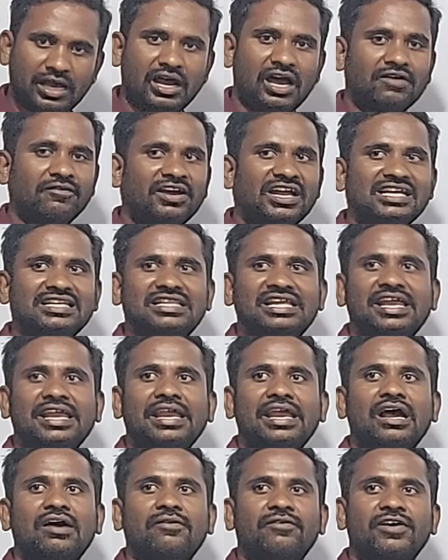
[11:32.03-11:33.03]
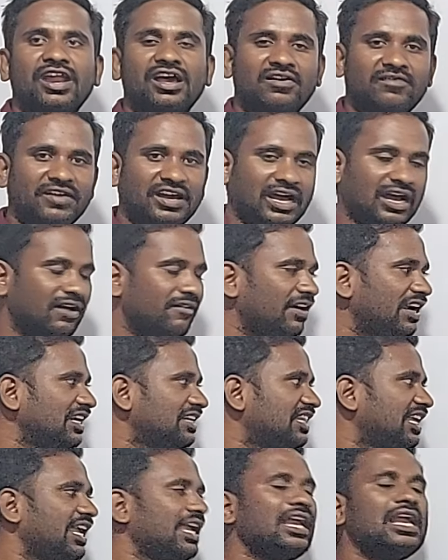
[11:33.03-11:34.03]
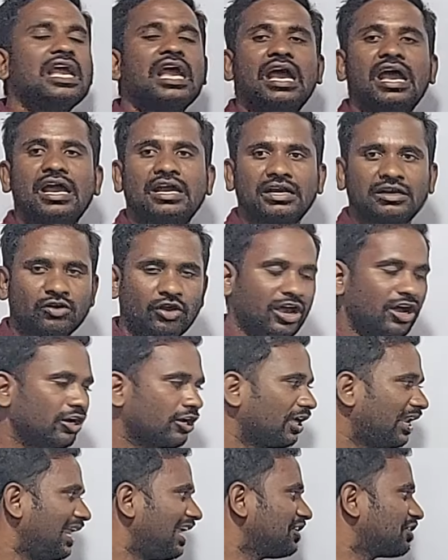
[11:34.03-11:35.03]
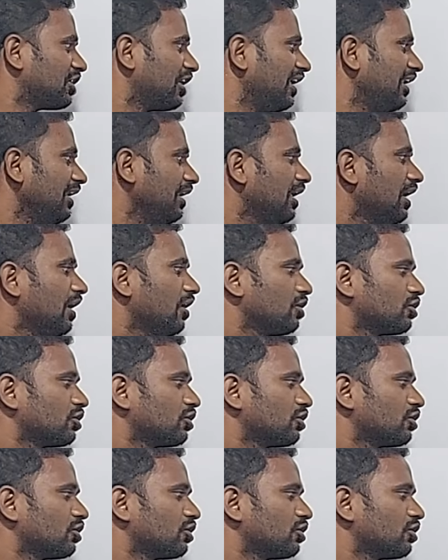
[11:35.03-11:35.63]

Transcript: avoid the coagulation.